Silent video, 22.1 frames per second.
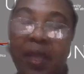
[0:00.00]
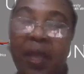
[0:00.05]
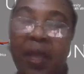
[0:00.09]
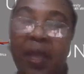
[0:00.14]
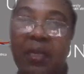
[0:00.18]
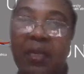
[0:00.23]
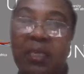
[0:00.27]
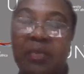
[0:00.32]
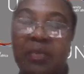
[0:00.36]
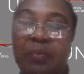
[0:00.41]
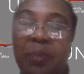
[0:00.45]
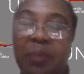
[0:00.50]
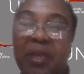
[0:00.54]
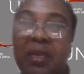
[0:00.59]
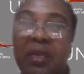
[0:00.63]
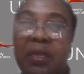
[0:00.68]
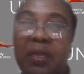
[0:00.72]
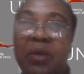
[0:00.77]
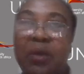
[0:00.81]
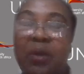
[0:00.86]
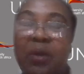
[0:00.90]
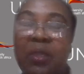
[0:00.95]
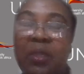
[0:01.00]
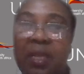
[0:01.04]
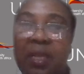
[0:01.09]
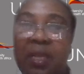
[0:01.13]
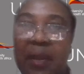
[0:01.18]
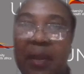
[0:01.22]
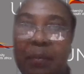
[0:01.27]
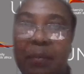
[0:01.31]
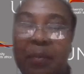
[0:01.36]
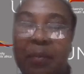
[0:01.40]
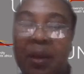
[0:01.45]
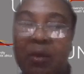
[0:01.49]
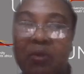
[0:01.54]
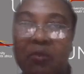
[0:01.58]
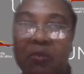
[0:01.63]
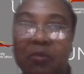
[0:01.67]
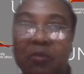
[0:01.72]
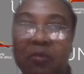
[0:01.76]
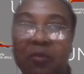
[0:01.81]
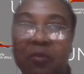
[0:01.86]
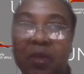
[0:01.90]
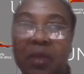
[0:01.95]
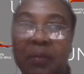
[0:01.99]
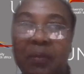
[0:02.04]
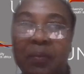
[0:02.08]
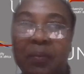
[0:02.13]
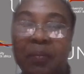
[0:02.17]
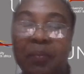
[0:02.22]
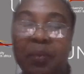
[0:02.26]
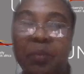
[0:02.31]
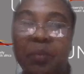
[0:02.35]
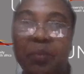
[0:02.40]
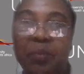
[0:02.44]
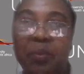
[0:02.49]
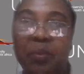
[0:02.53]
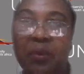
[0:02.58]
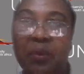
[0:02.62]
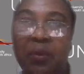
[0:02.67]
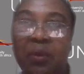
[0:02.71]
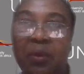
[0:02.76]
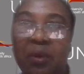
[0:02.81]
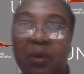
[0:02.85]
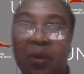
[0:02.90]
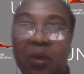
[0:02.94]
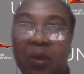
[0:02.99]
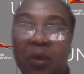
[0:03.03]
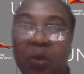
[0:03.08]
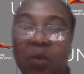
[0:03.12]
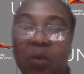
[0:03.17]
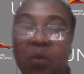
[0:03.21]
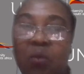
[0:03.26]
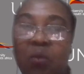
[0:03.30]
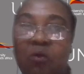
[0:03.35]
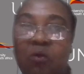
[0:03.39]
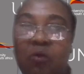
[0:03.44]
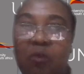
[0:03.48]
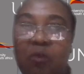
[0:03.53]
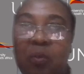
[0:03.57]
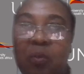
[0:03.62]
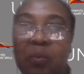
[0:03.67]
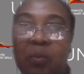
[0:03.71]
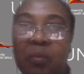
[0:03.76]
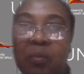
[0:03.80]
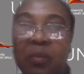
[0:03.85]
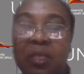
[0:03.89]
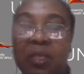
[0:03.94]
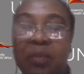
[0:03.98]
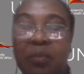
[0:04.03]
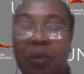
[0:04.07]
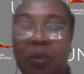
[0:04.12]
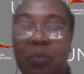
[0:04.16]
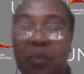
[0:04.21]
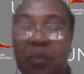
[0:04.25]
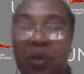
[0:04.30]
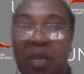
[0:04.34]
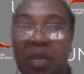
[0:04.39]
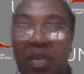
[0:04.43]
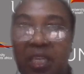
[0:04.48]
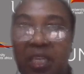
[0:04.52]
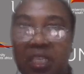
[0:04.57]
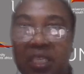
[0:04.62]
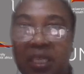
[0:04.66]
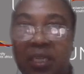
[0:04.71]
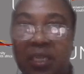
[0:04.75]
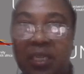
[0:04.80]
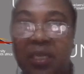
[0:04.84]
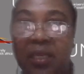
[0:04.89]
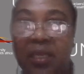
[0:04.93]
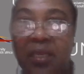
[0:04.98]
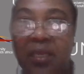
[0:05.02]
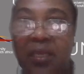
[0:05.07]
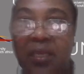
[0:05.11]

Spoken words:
And depending on the number of people who form the population,